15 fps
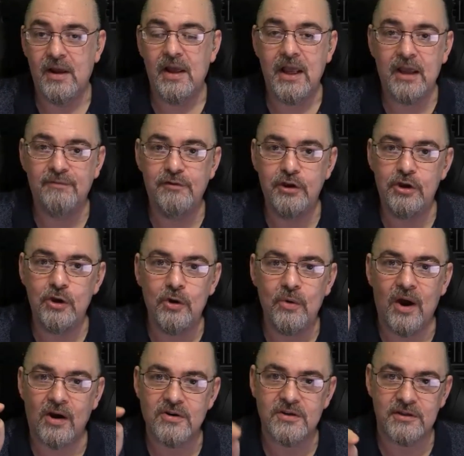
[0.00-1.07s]
if you
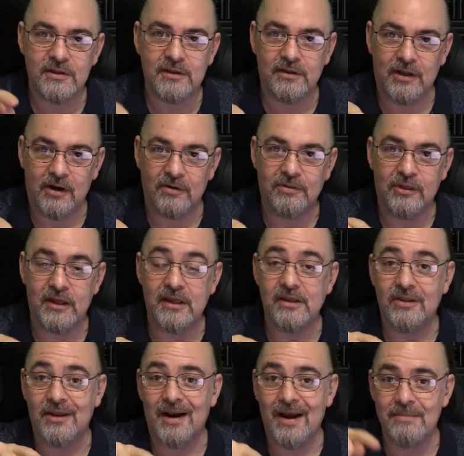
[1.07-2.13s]
are sitting there thinking
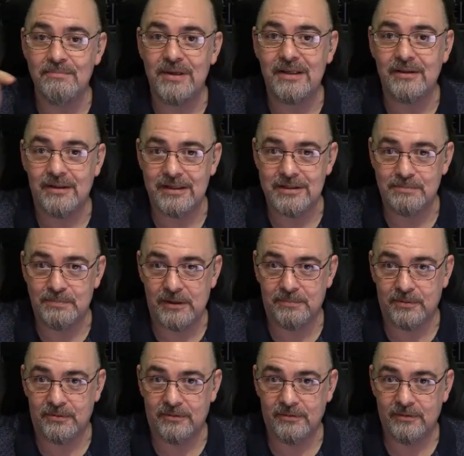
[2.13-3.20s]
that I beat these
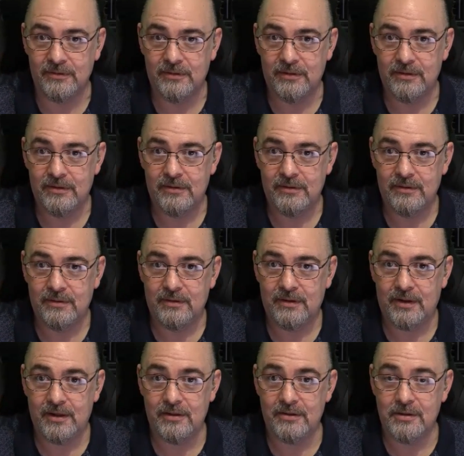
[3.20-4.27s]
people
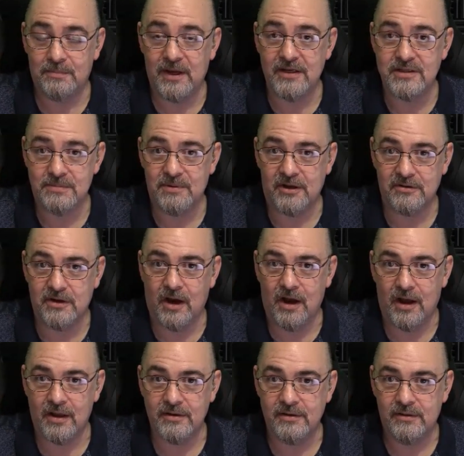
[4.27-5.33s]
in debates about
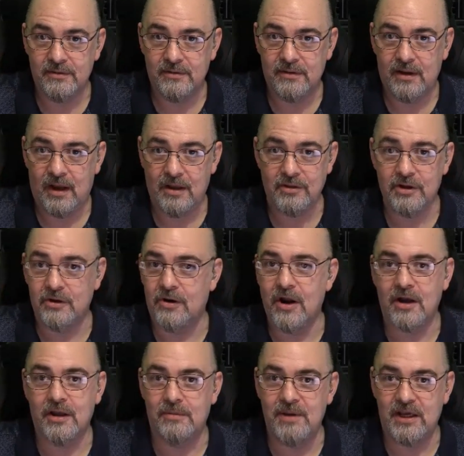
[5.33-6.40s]
God and that you're not
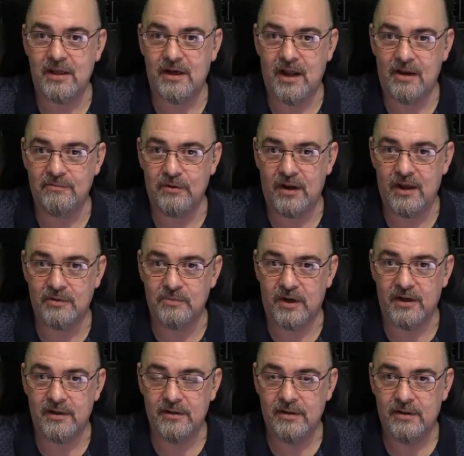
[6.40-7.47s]
going to make any
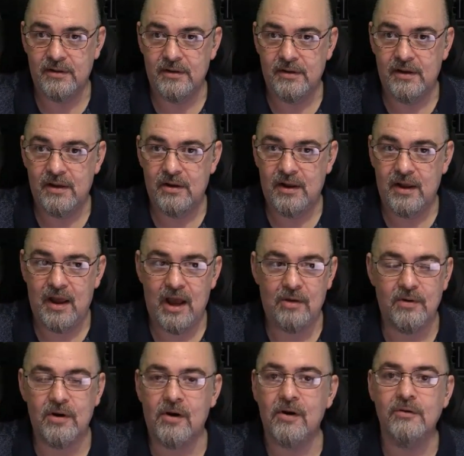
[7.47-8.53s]
headway, how
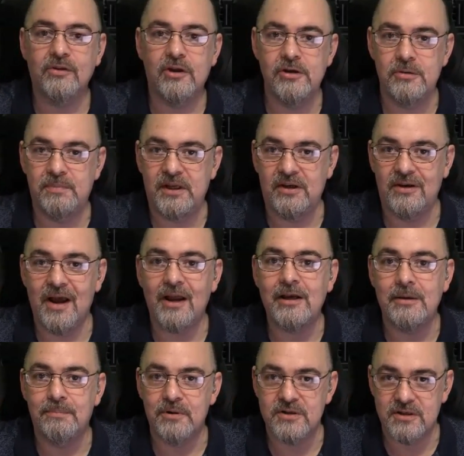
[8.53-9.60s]
on earth can you be
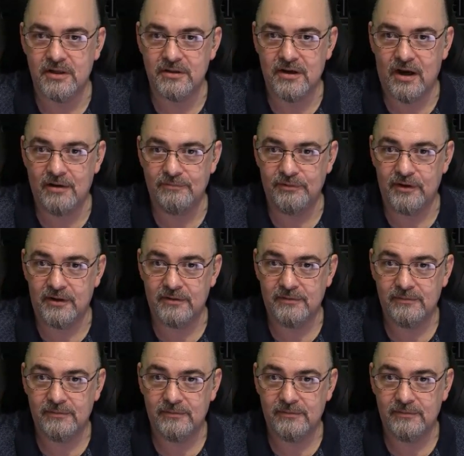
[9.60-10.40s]
90% confident?